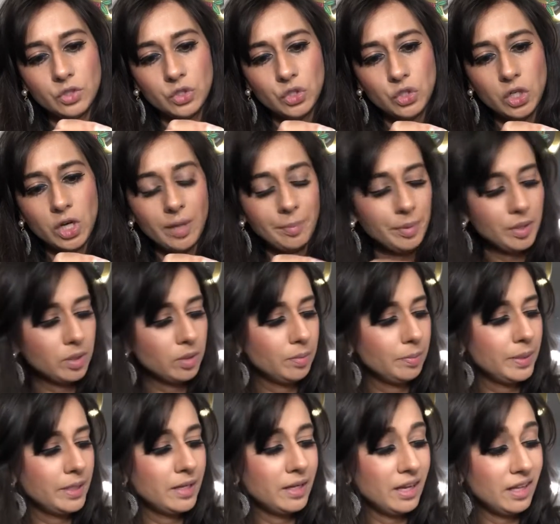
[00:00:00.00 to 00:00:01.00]
Tropical
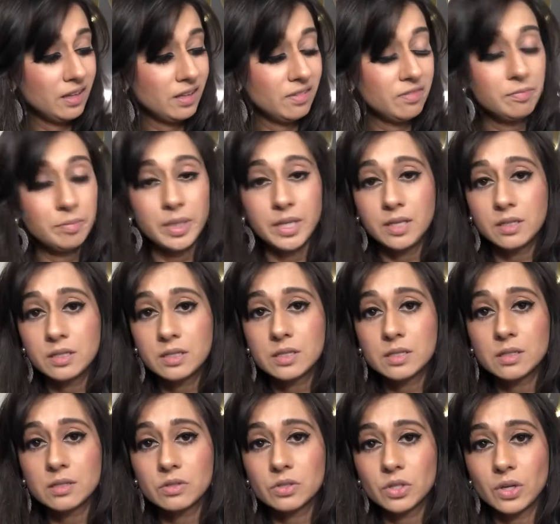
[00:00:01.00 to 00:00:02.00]
Pink. I love
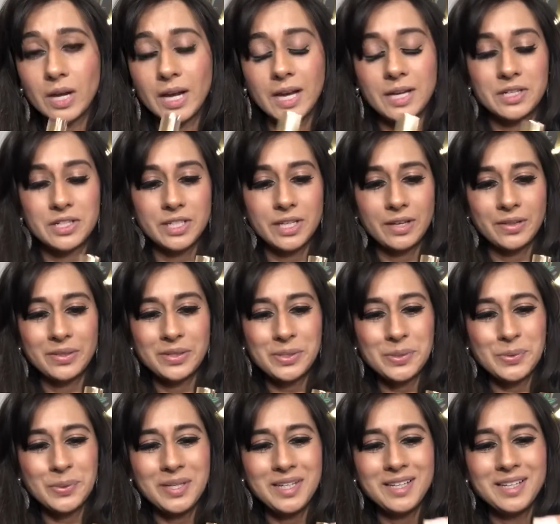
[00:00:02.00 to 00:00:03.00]
pinks, so I had to get
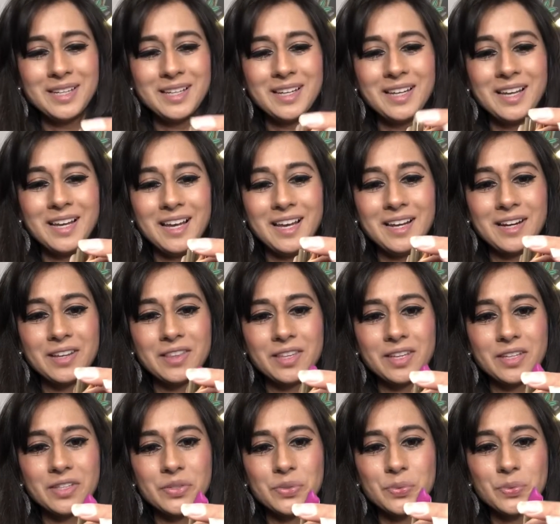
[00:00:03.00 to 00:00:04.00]
this one. And I
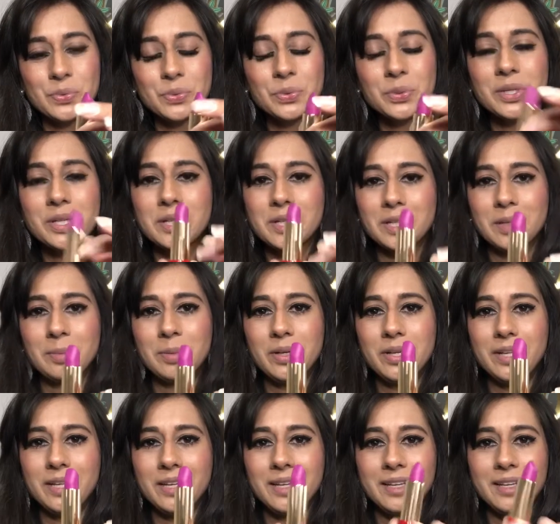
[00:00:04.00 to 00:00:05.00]
think it's really
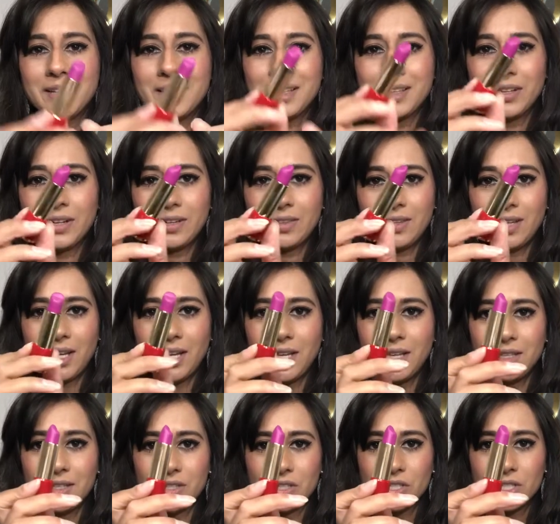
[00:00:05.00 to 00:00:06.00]
pretty. Look at that.
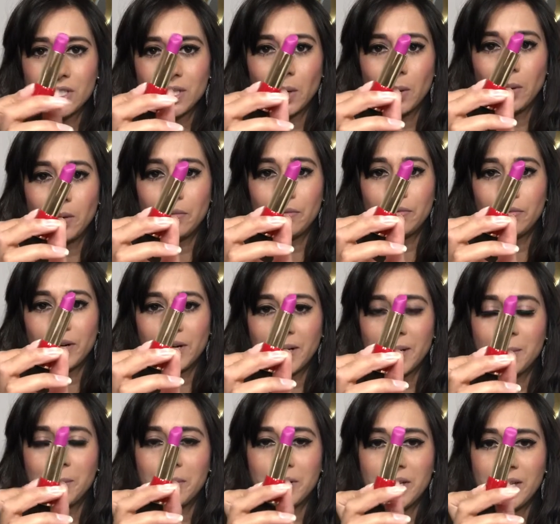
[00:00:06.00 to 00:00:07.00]
So
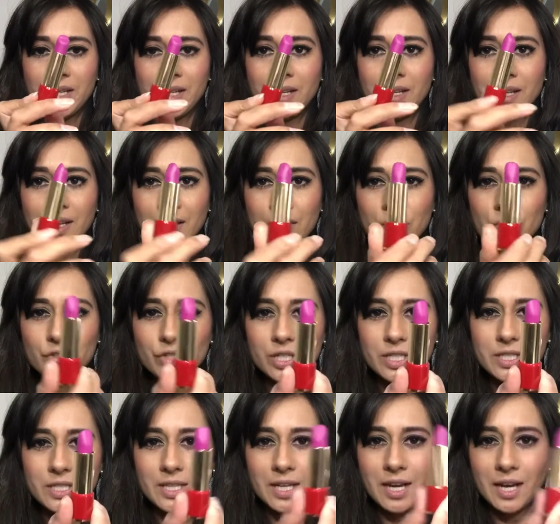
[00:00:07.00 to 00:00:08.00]
freaking pretty.
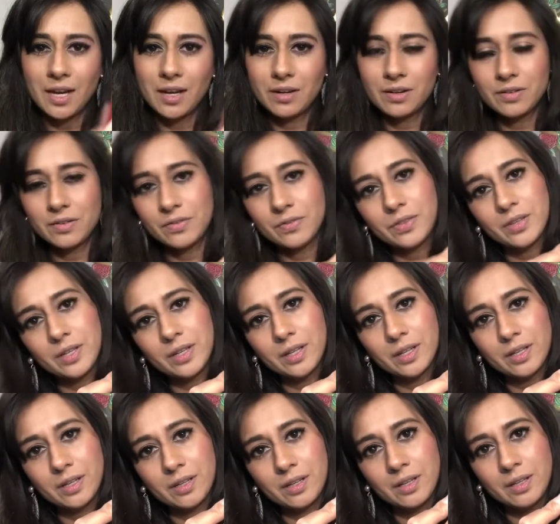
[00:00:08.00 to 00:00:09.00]
Just out of
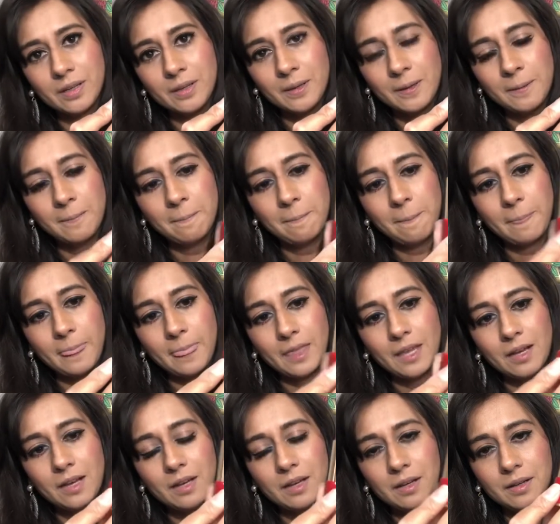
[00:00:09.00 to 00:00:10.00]
the
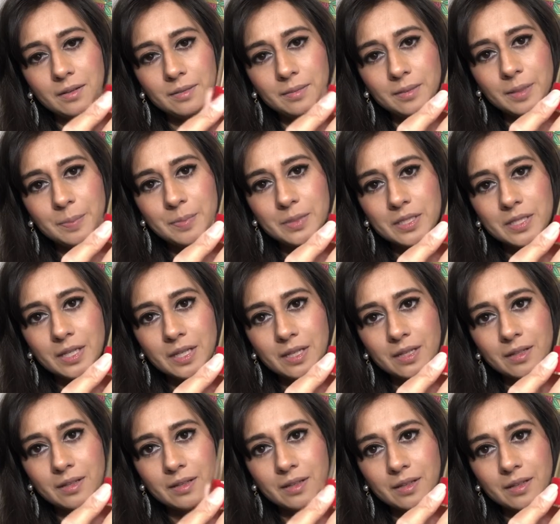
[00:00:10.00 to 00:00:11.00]
lipstick
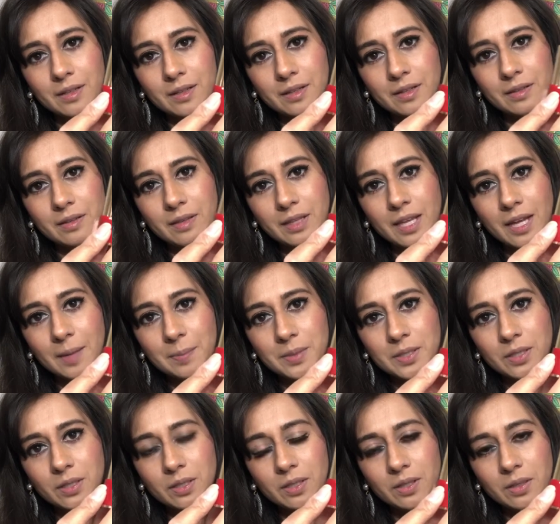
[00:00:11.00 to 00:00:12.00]

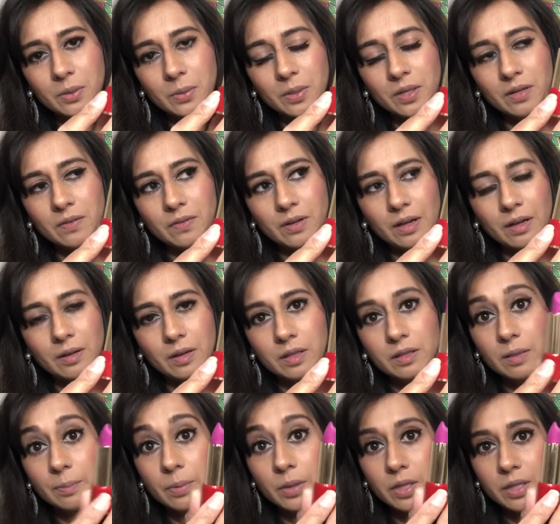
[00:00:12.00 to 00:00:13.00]
capsule or whatever,
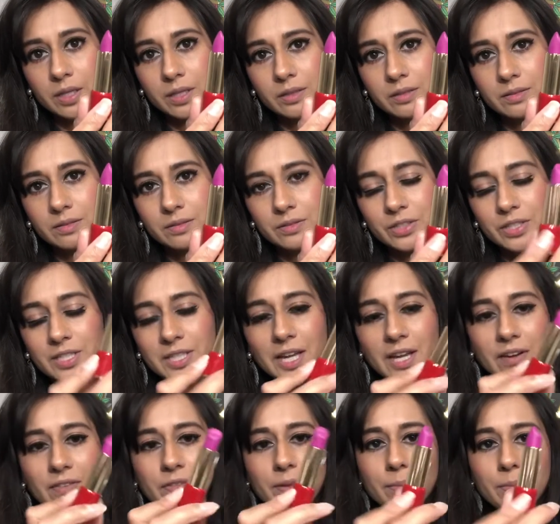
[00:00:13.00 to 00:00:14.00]
the bullet. Just
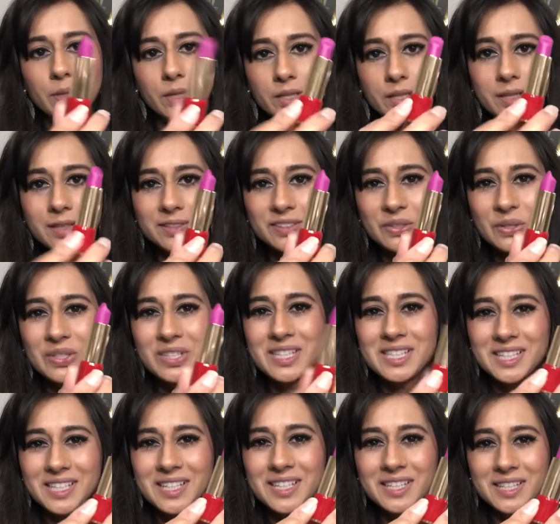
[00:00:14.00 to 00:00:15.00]
out of the bullet, you can
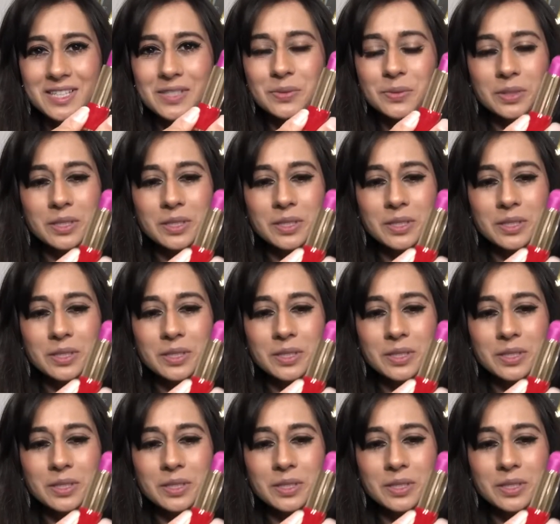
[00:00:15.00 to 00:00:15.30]
see it's